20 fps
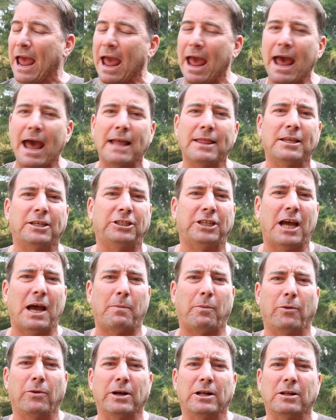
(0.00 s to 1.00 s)
and the
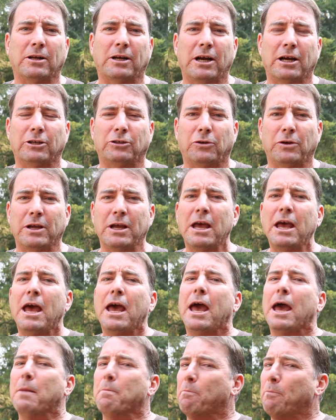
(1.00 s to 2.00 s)
chaparral country
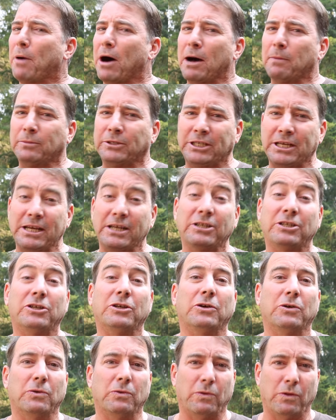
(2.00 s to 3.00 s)
and bumps
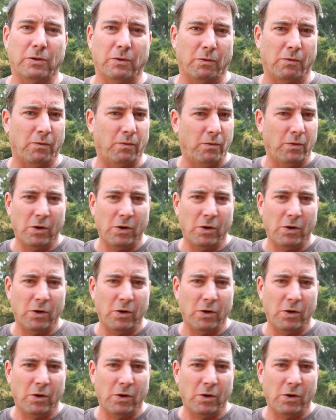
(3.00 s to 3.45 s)
into the